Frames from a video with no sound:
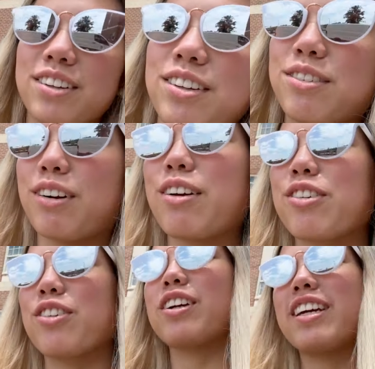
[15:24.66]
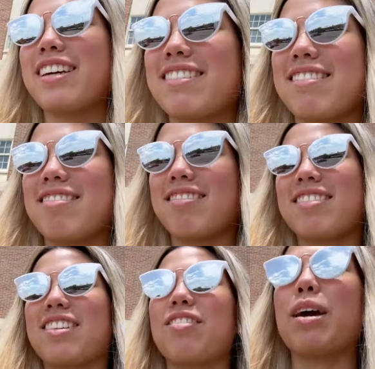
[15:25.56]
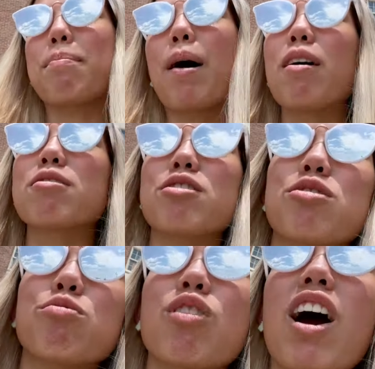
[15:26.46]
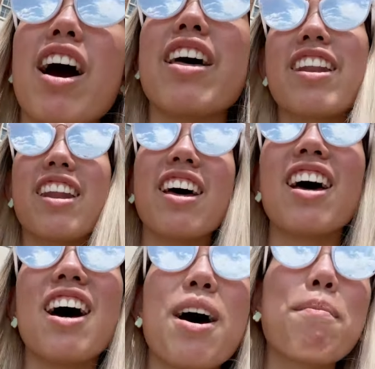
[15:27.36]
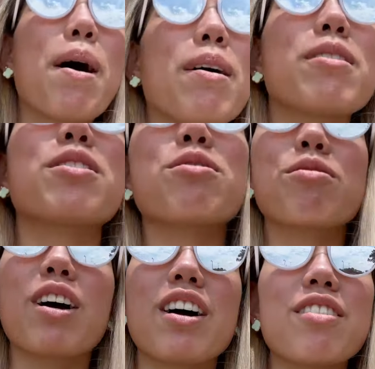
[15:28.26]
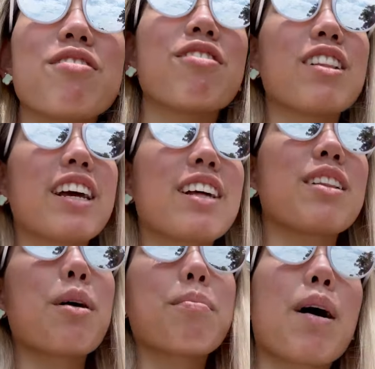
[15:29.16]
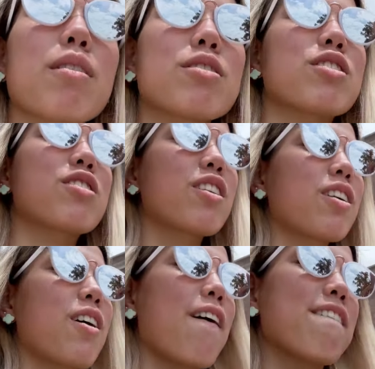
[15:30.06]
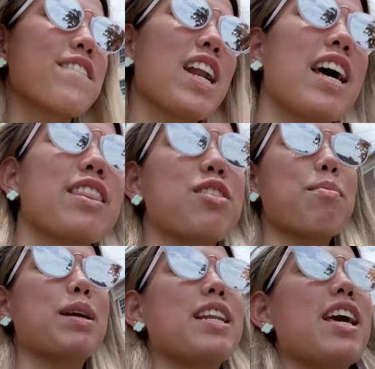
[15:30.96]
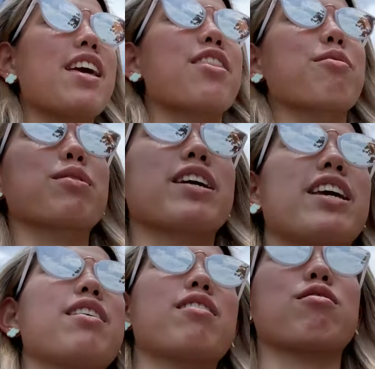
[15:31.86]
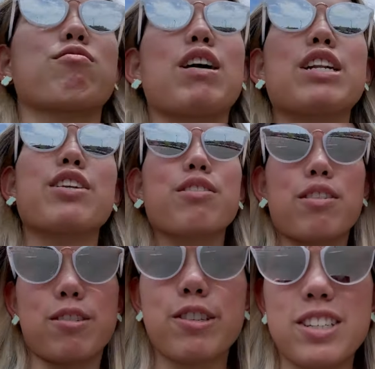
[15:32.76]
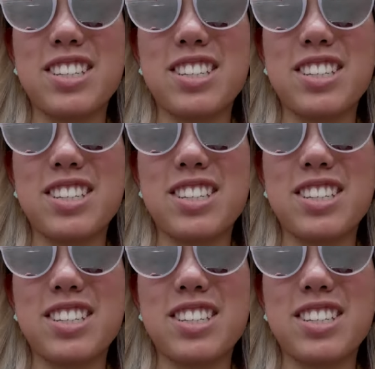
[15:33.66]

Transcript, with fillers: grocery. Wait, post run. Post run. Philan- no, post philanthropy day three. Run to the grocery